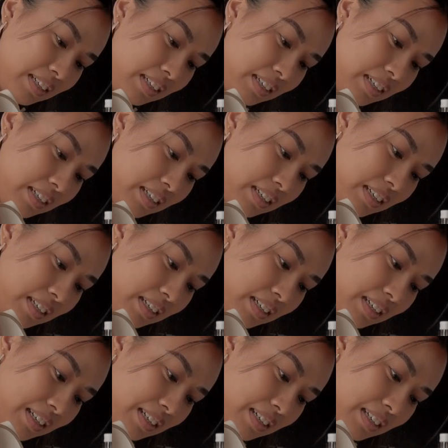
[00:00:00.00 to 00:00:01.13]

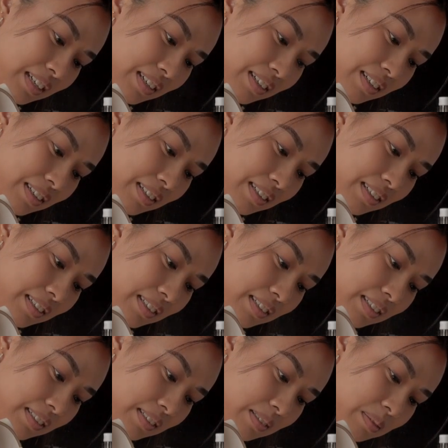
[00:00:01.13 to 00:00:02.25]

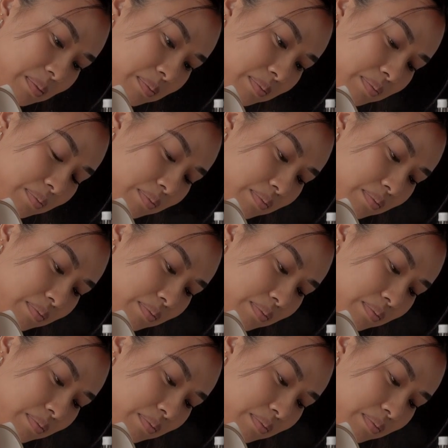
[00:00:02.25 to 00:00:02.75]
(no one is talking)